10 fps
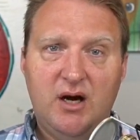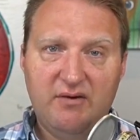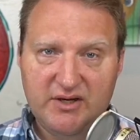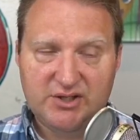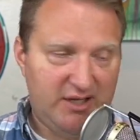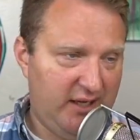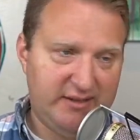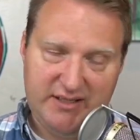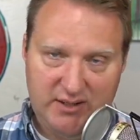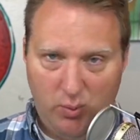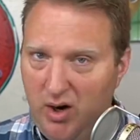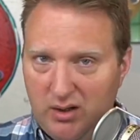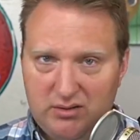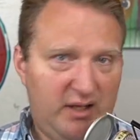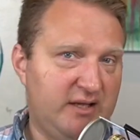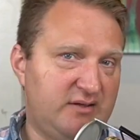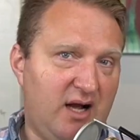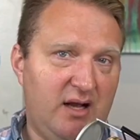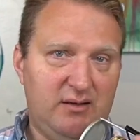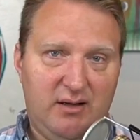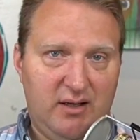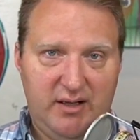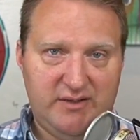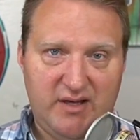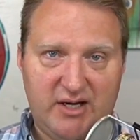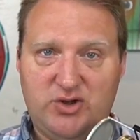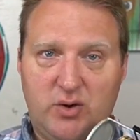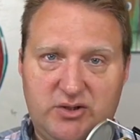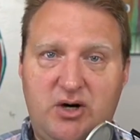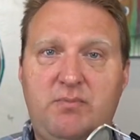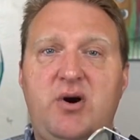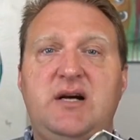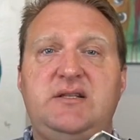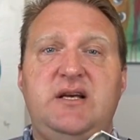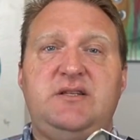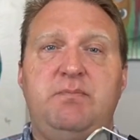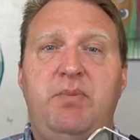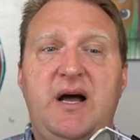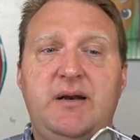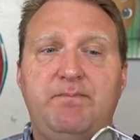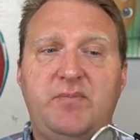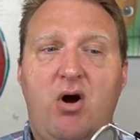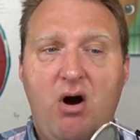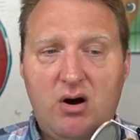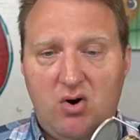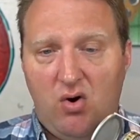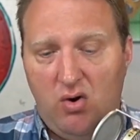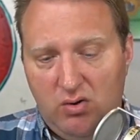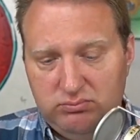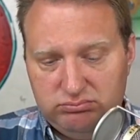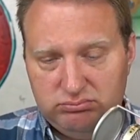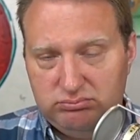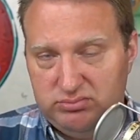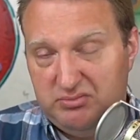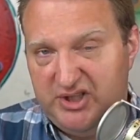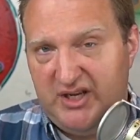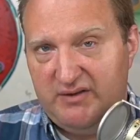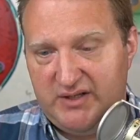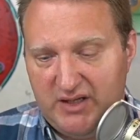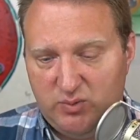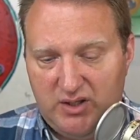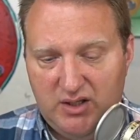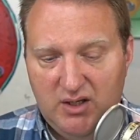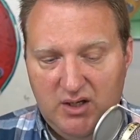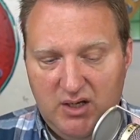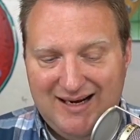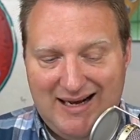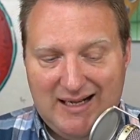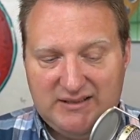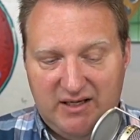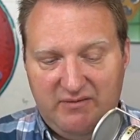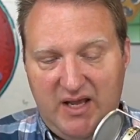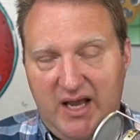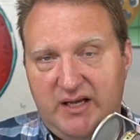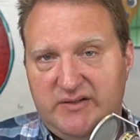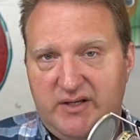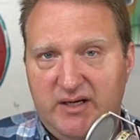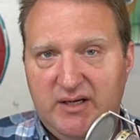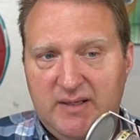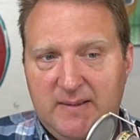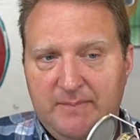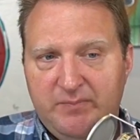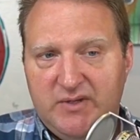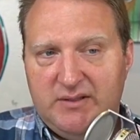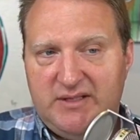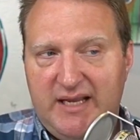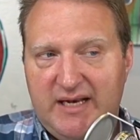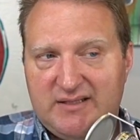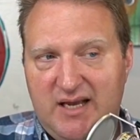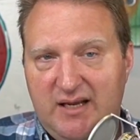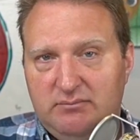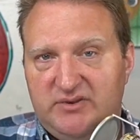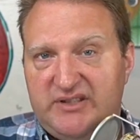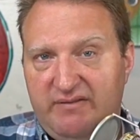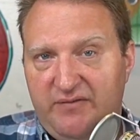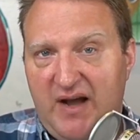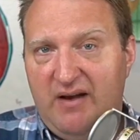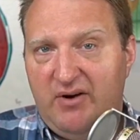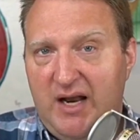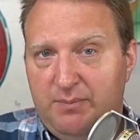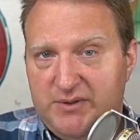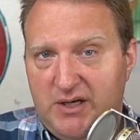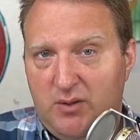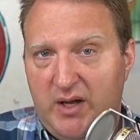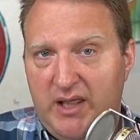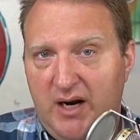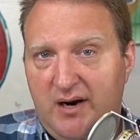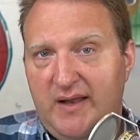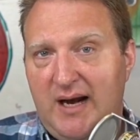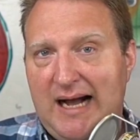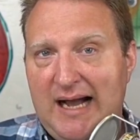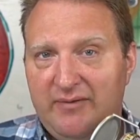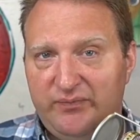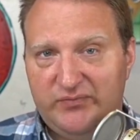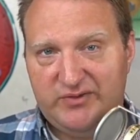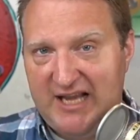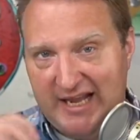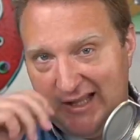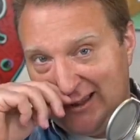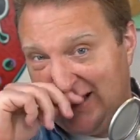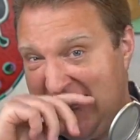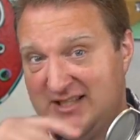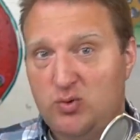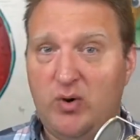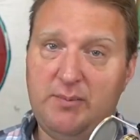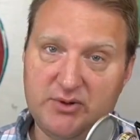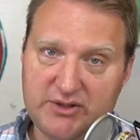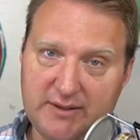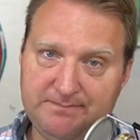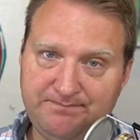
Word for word: eventually it takes work it's not uh, it's not a short term process, but our goal, just to give you a sense with the content VA, is to to get us like 75 or 80% of the way there, and then I take it the last 20%